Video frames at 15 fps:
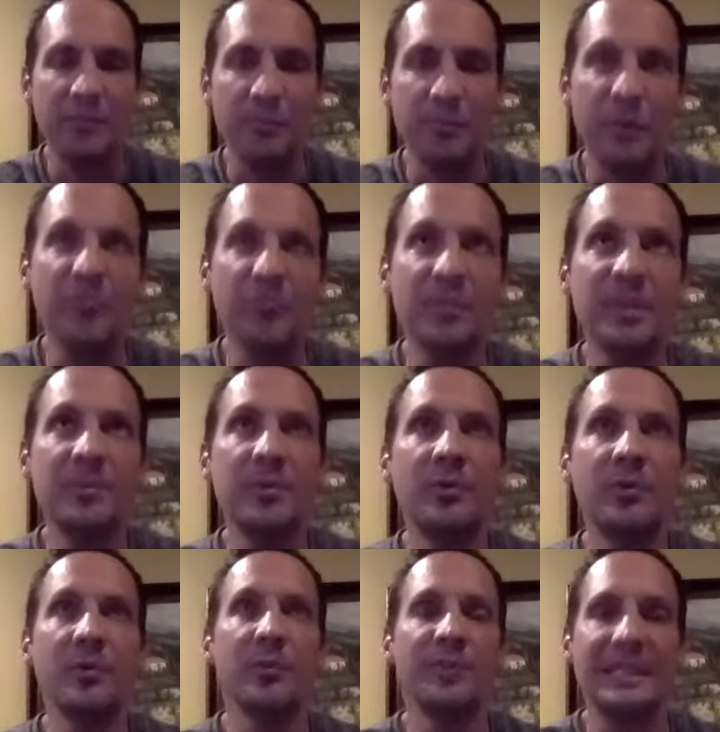most
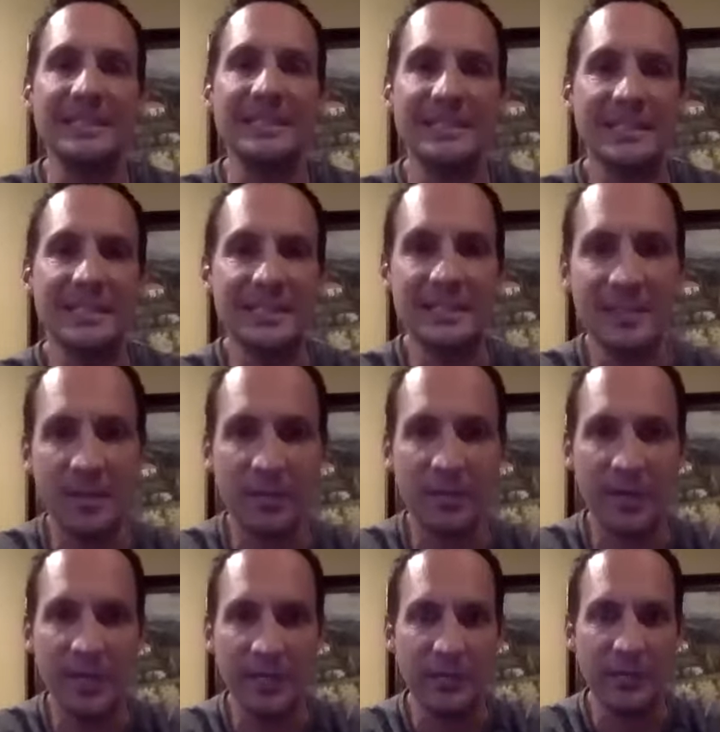people when they see
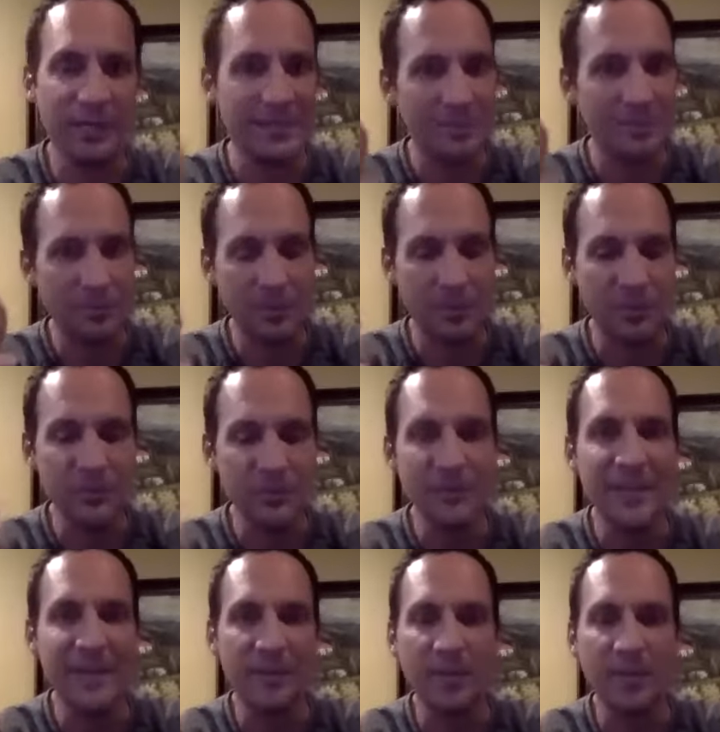somebody when they the reason why
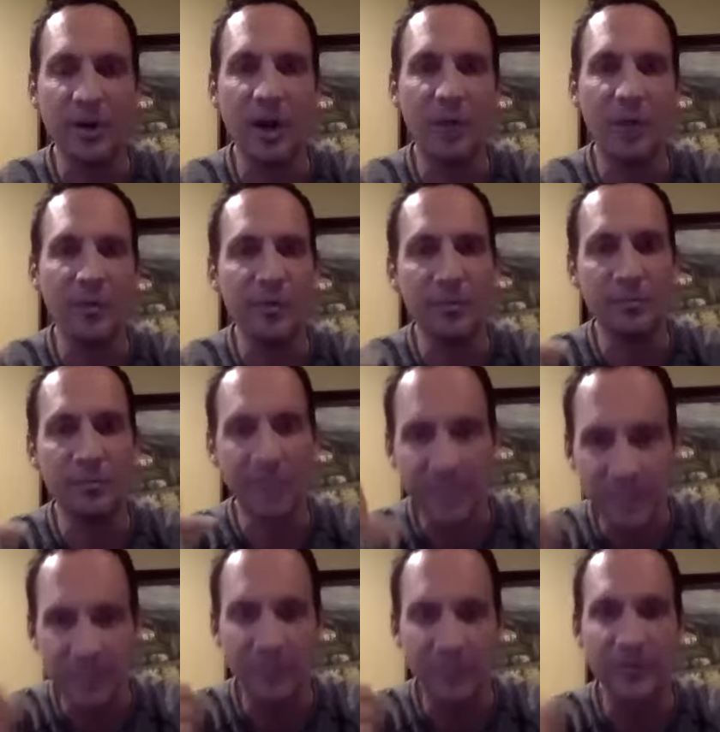they have a problem with
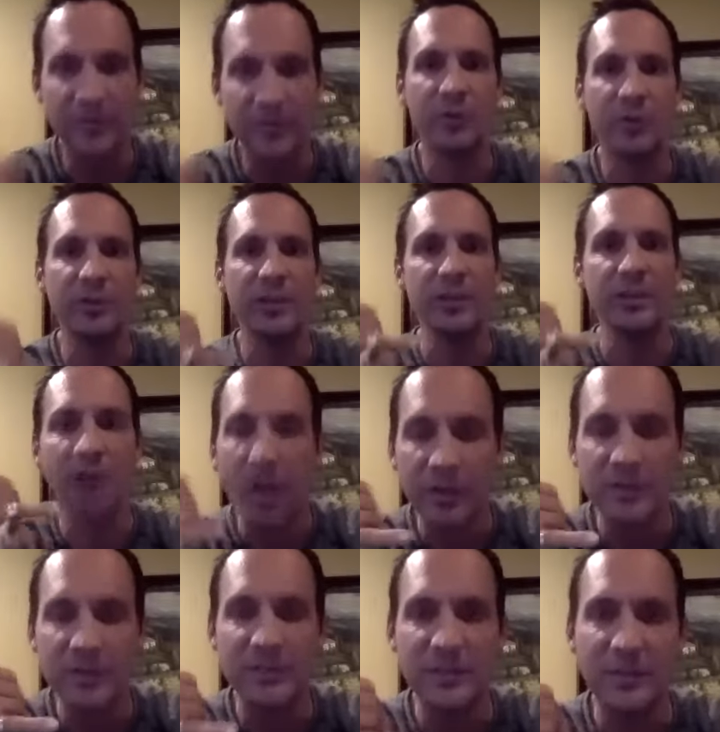picking up the phone and
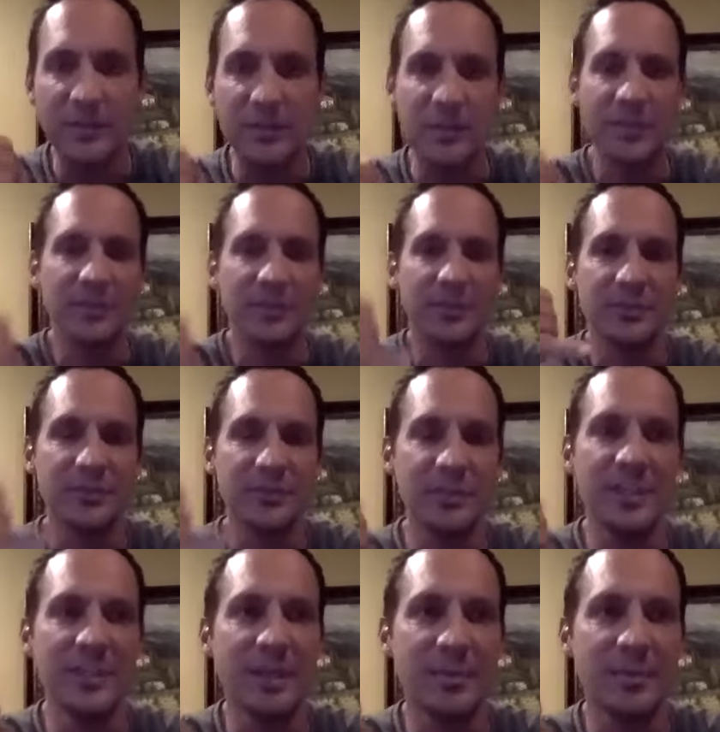calling somebody is because they're
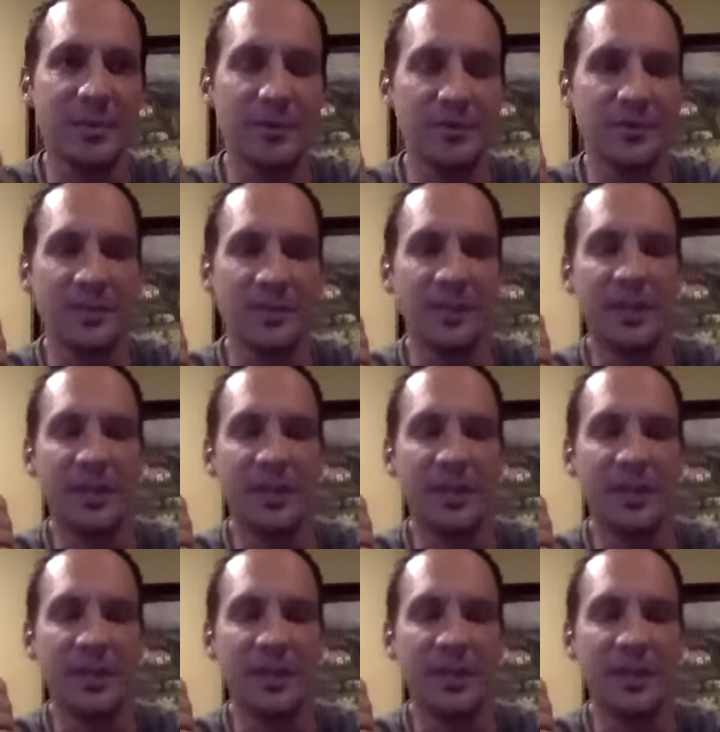seeing that person